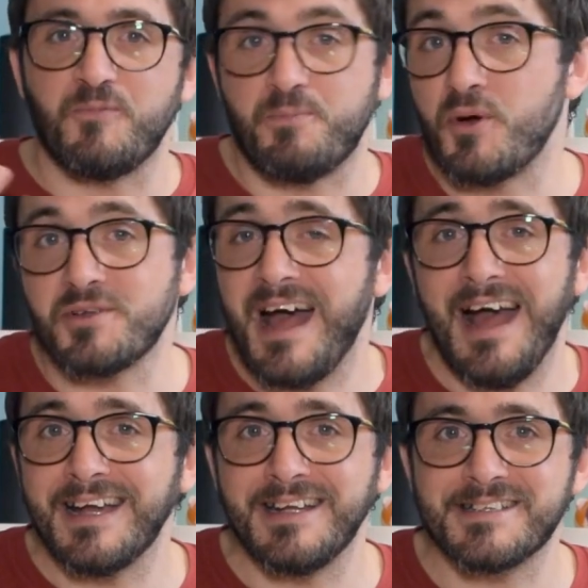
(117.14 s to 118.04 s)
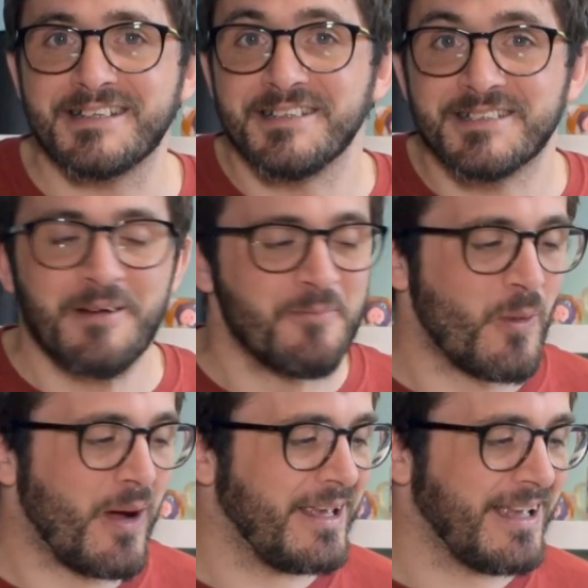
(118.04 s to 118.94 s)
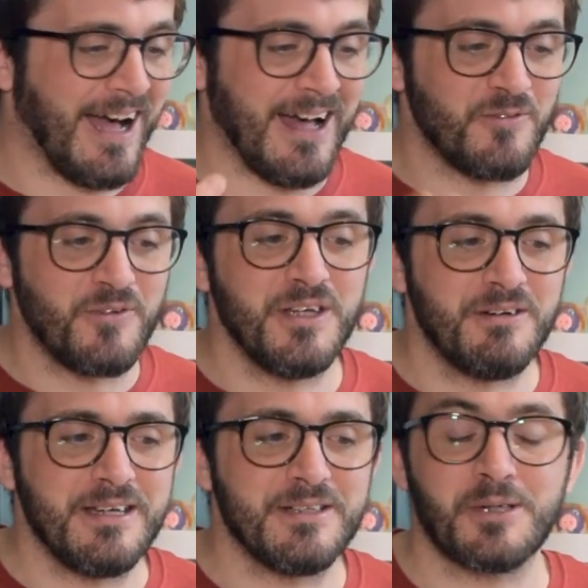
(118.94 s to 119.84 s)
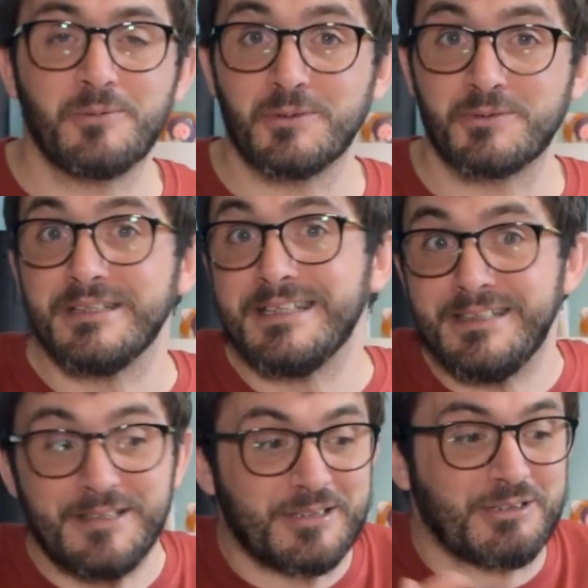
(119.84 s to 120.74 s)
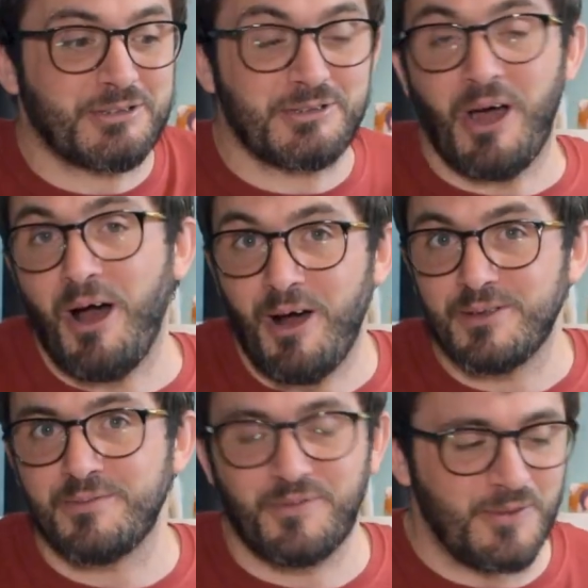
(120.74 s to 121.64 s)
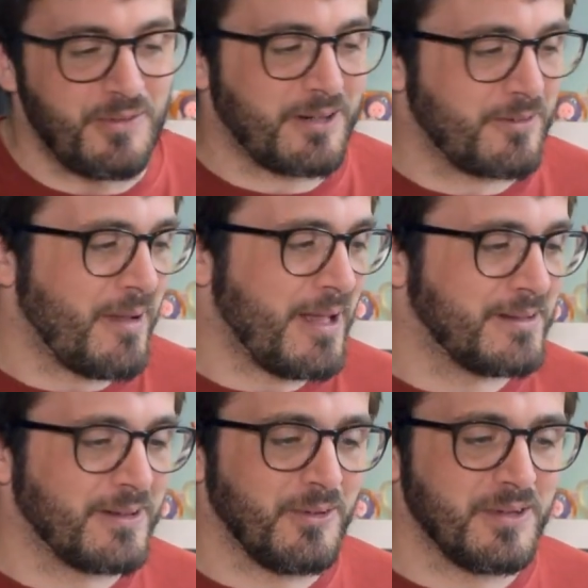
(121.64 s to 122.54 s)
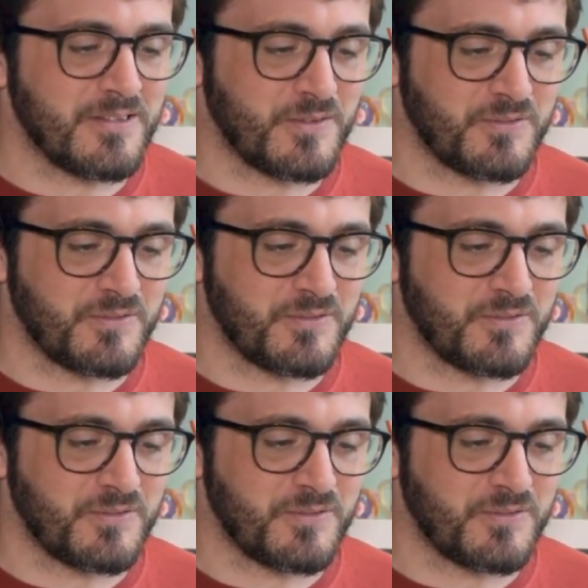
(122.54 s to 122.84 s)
protagonist in some way, and Fear Agent was really the start for Rick Remender on this